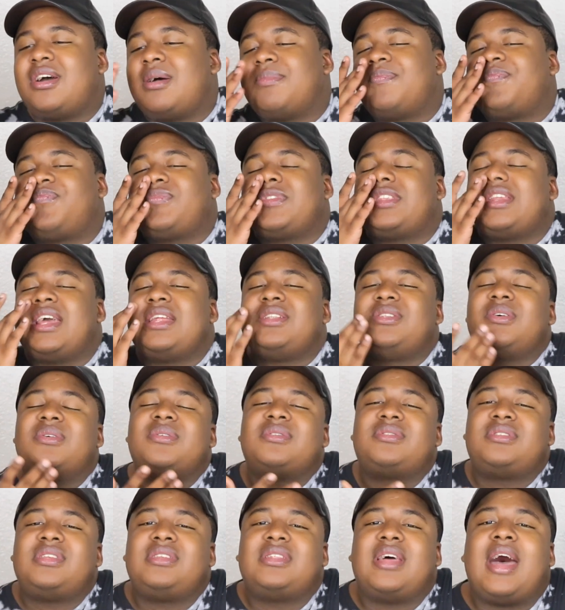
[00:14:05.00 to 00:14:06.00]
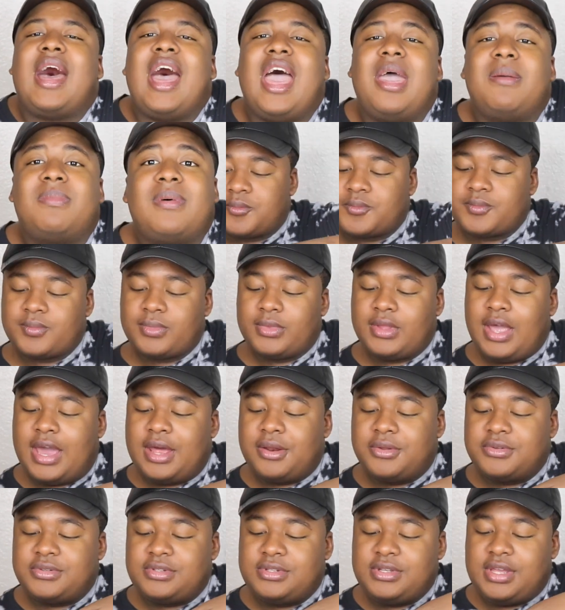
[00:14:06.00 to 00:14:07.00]
up, and I don't see the hype. I
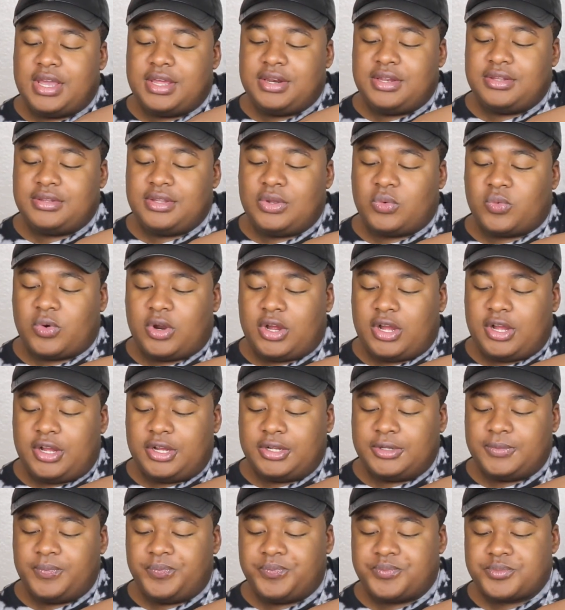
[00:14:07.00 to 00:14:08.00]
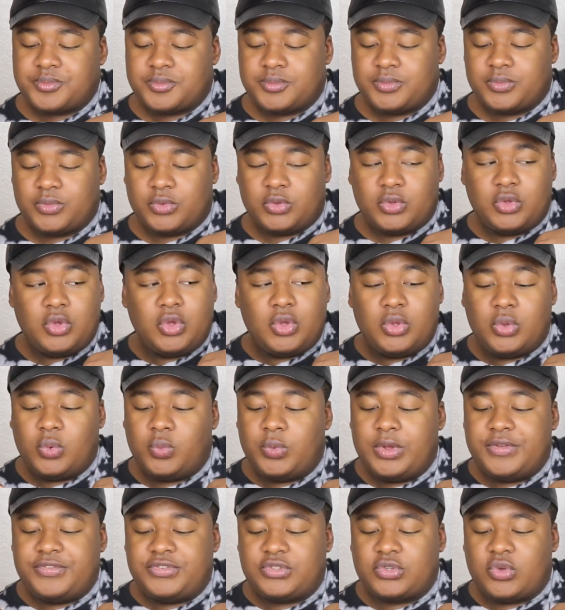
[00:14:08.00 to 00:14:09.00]
don't see anything wrong
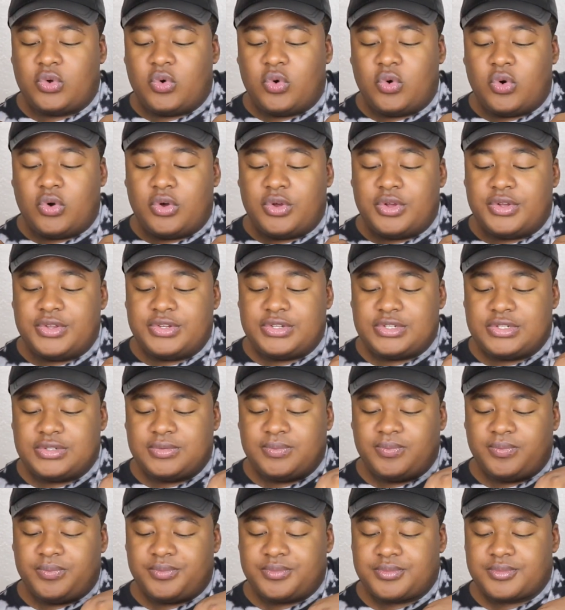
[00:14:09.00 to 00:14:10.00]
with schools